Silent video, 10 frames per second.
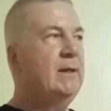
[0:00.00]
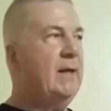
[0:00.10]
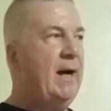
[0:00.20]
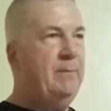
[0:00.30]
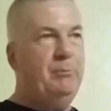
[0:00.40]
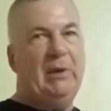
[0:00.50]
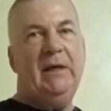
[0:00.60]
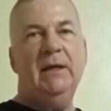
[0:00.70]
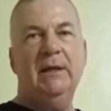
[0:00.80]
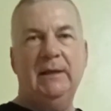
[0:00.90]
guy
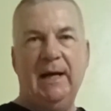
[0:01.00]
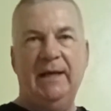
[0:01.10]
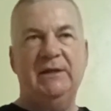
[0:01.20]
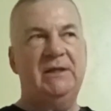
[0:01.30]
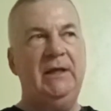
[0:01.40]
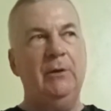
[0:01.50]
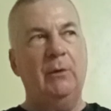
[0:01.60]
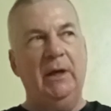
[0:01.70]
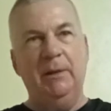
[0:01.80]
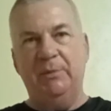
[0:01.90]
B, and guy C
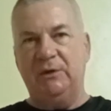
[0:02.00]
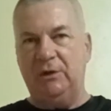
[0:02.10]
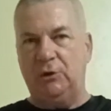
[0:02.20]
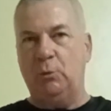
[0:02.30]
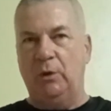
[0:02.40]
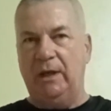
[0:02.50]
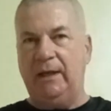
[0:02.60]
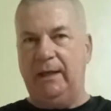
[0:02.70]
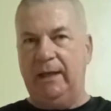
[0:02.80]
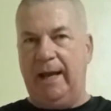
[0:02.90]
are in a position where they
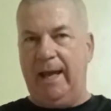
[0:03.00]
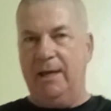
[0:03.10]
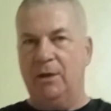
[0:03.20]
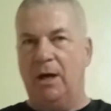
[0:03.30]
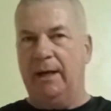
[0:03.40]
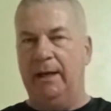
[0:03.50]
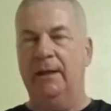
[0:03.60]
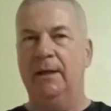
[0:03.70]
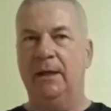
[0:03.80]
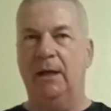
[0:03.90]
can get a hand on it,
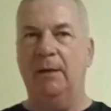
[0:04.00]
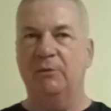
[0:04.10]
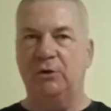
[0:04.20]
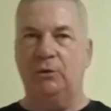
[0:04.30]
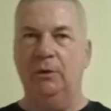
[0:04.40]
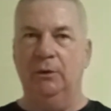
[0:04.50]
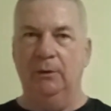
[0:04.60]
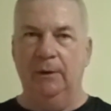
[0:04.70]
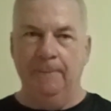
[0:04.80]
and I'm screwed.